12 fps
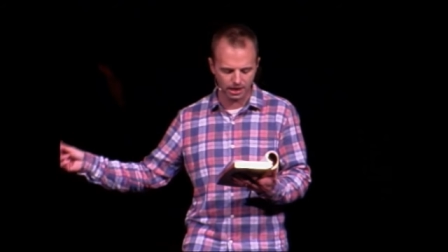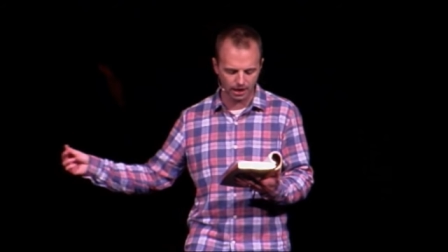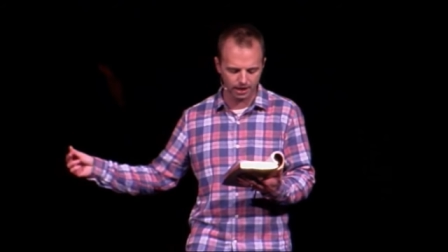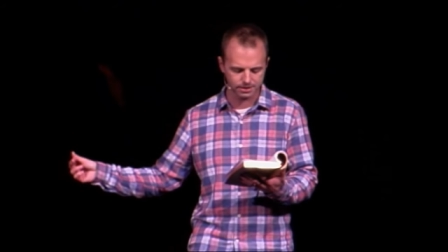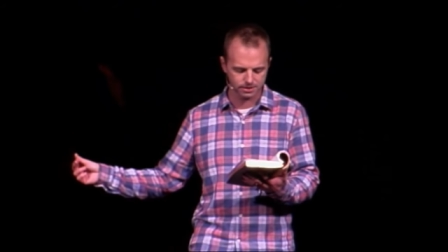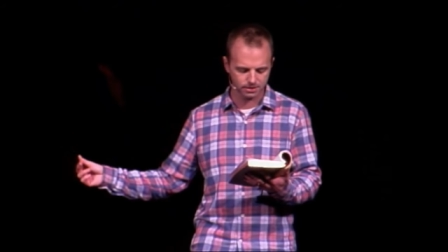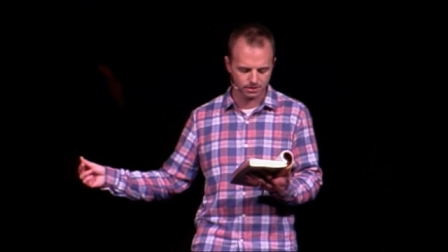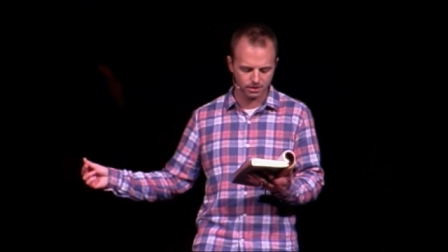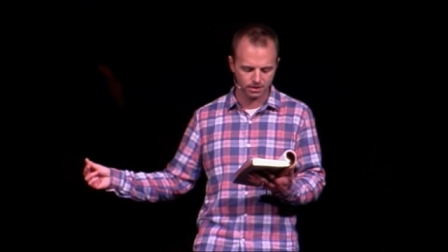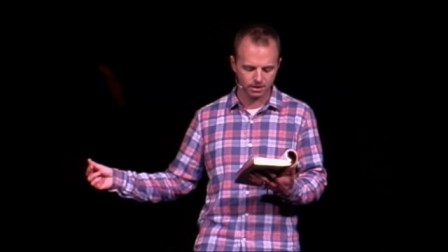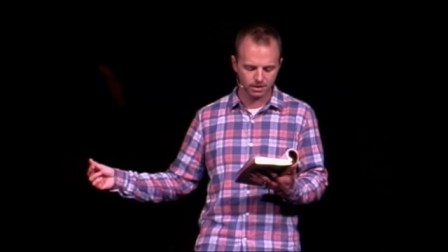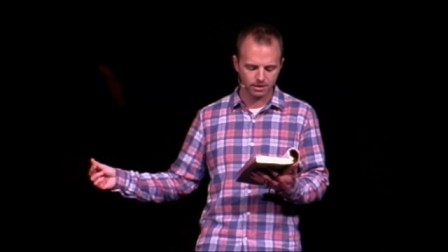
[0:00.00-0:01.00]
us
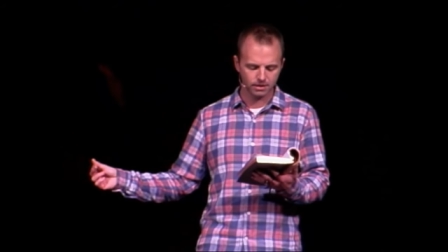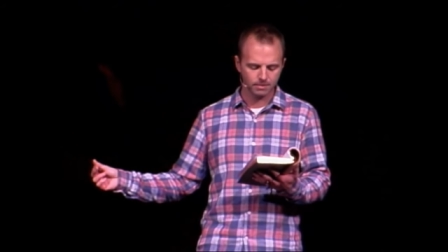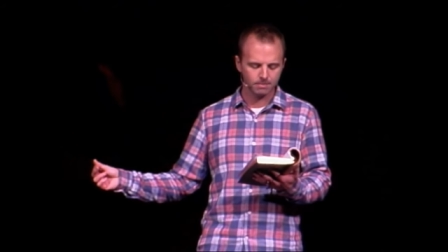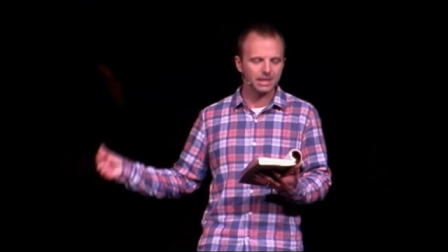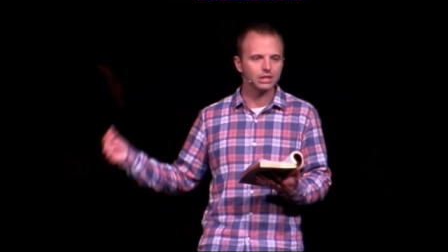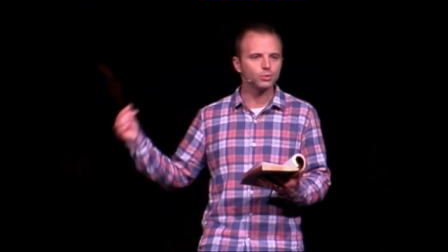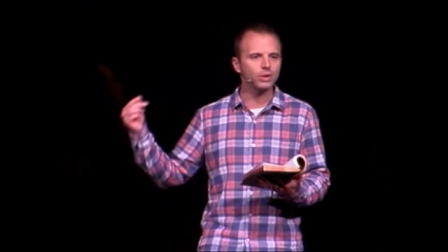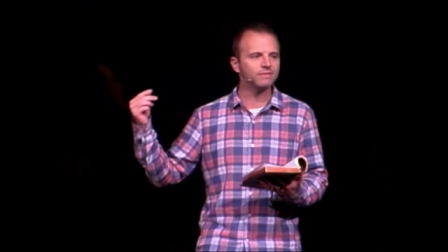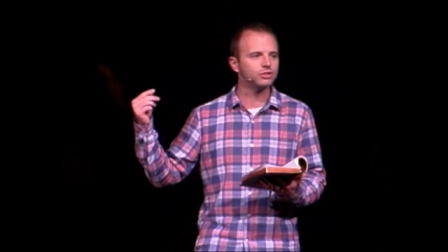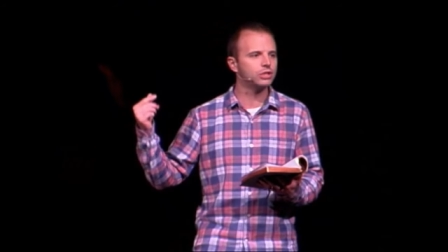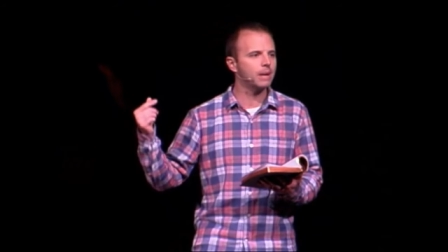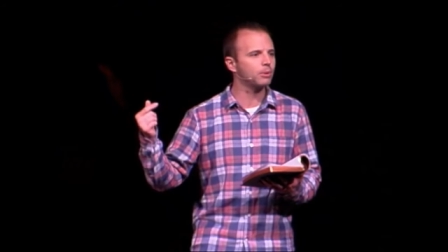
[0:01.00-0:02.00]
because we have a
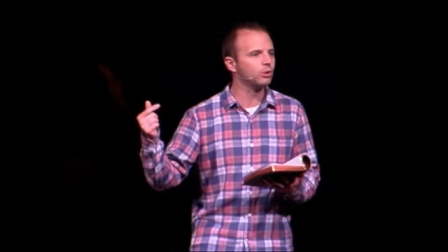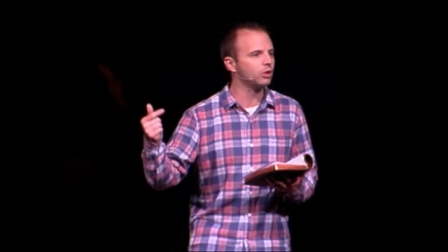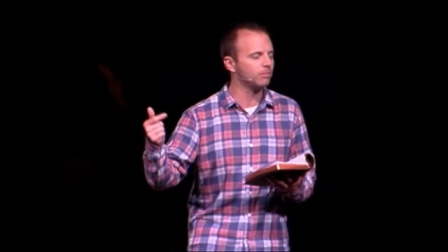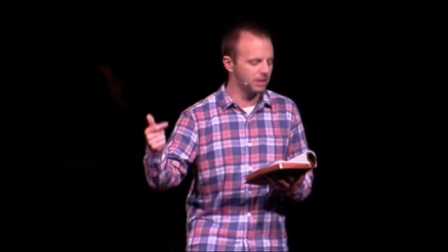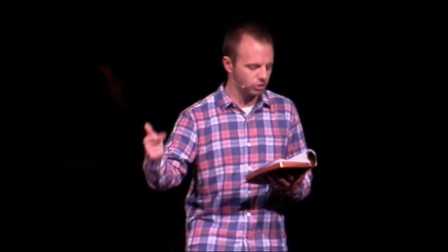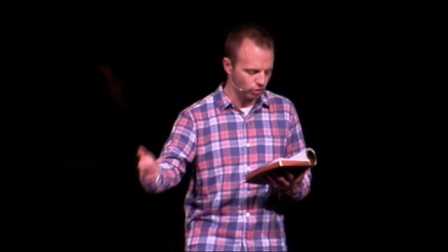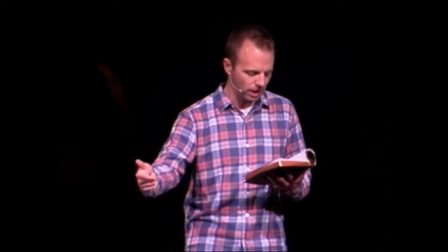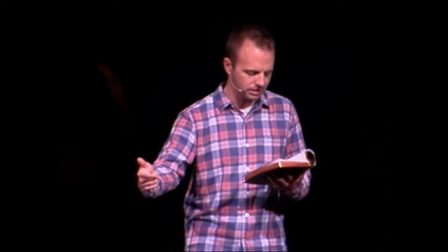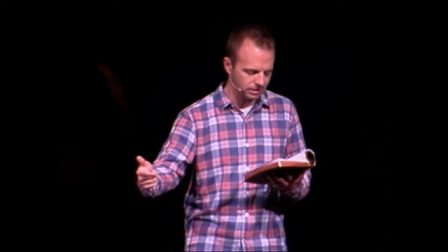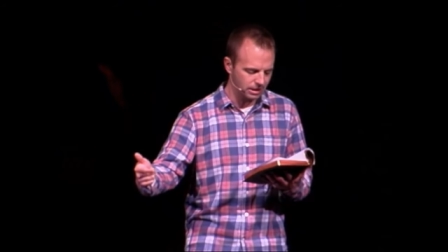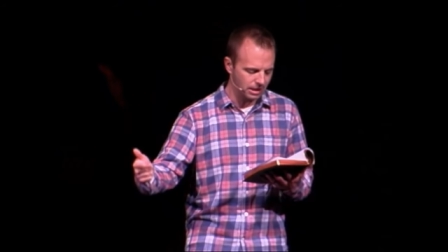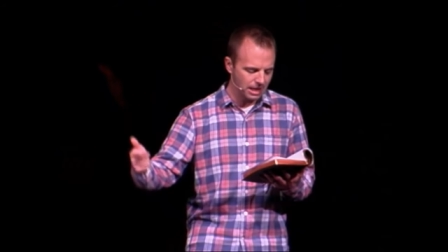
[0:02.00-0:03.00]
shepherd who can be
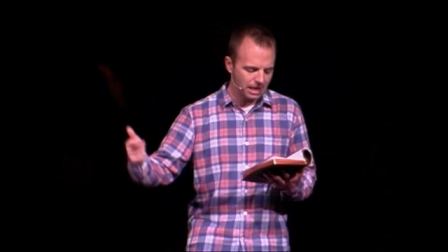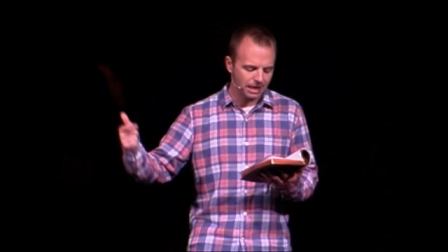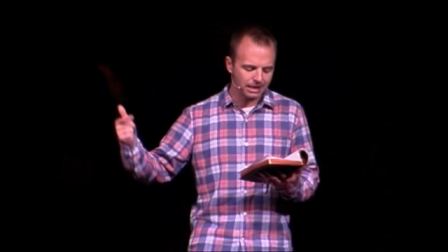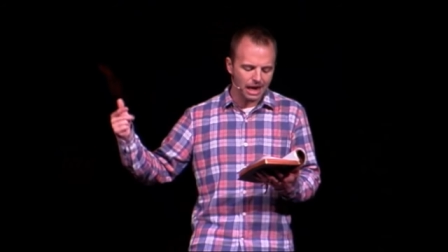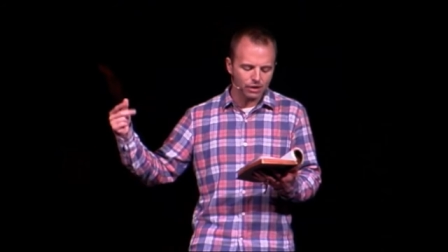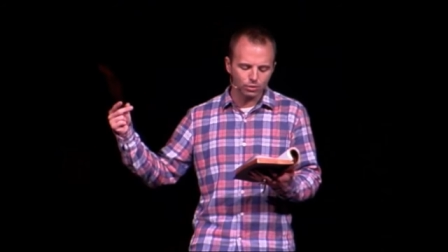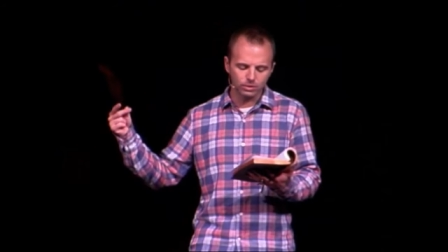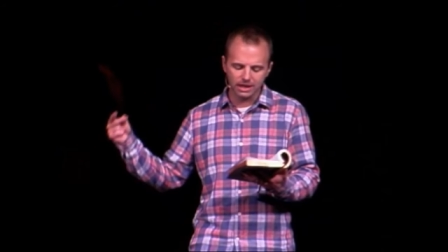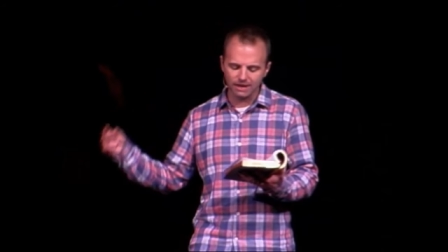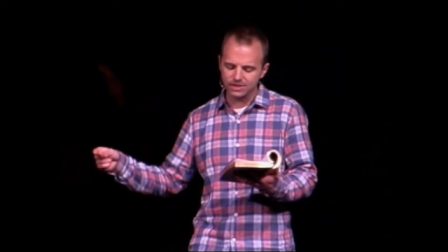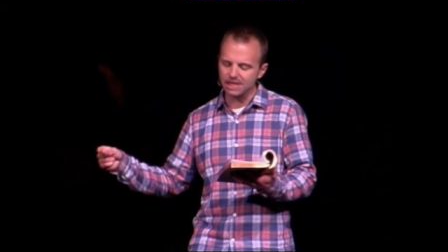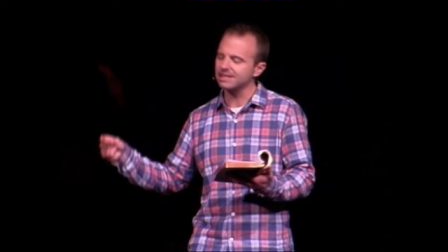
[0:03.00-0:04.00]
trusted, a God who
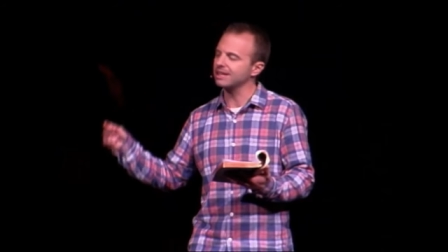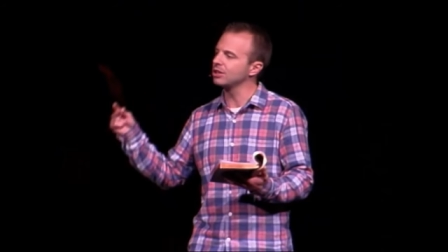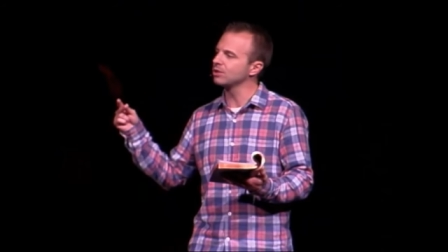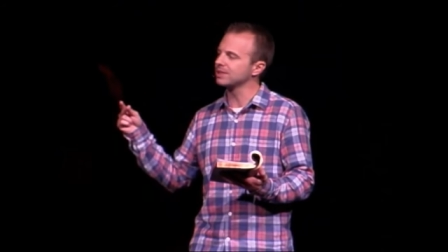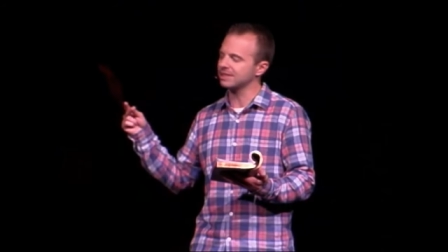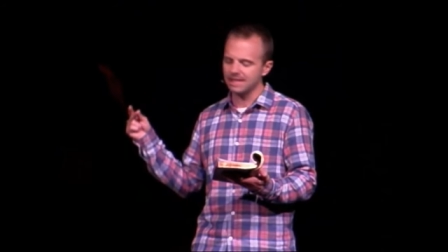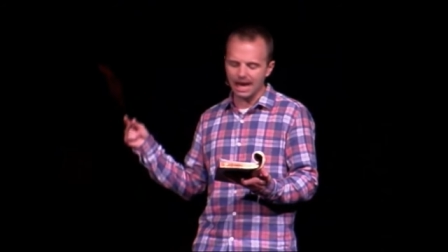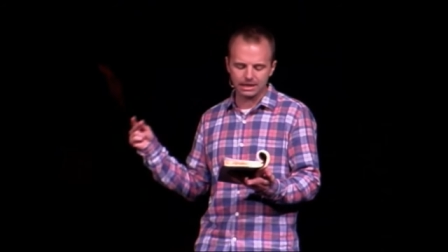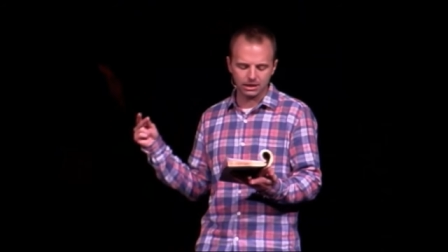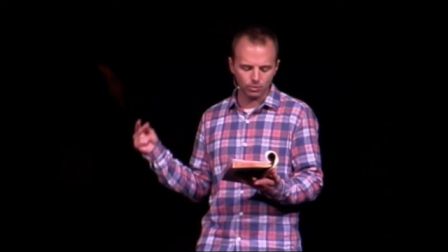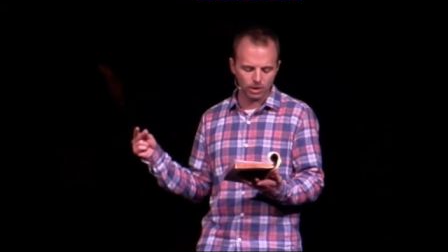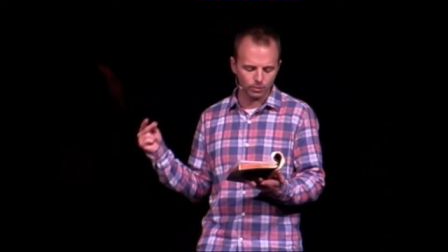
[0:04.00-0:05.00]
loves us and knows
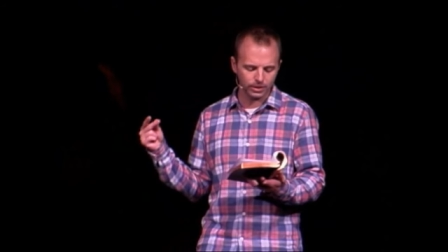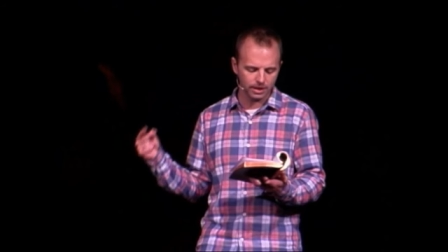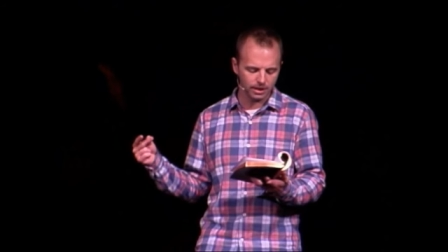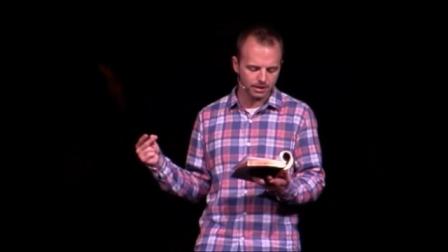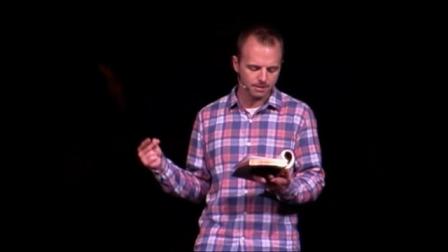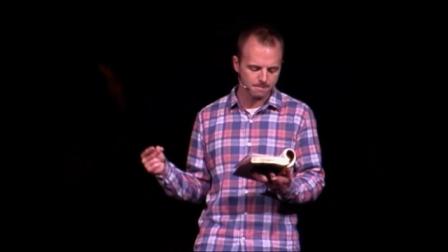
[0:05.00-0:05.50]
exactly what we need.